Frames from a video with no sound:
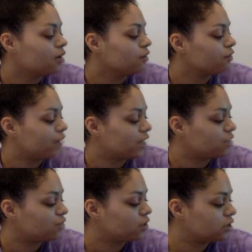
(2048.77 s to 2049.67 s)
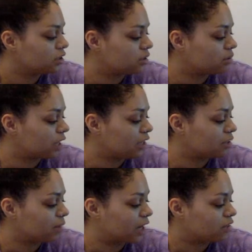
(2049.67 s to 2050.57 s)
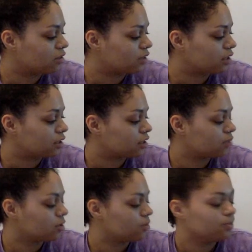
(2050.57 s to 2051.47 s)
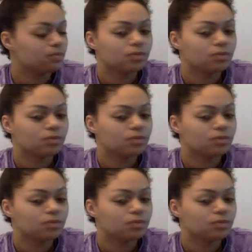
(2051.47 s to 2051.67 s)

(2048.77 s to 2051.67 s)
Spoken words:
face first in some plastic bags over there. Like, come on.